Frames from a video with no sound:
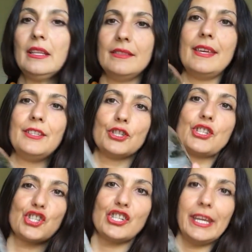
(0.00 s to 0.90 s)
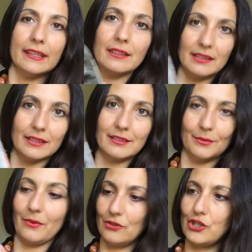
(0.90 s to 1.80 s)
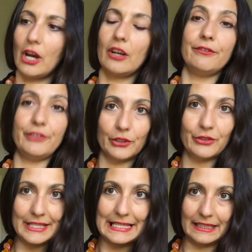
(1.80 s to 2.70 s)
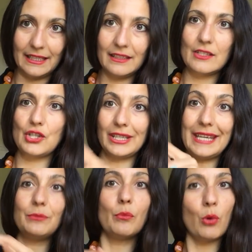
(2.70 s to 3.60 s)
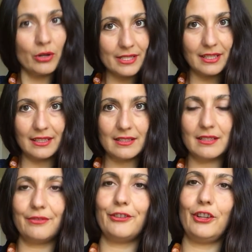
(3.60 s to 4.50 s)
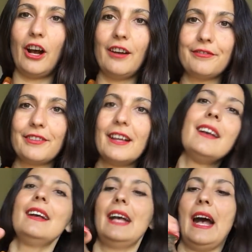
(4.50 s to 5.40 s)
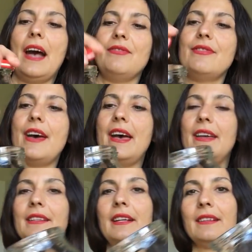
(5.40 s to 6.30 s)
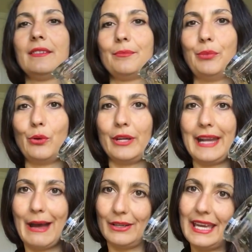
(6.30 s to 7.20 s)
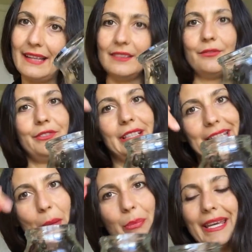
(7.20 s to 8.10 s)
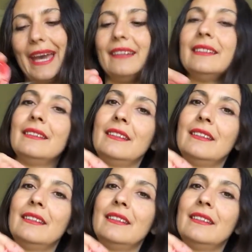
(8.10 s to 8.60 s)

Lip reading: then just shake the jar vigorously to get more skins to fall off, and then pour it out again, fill it up again,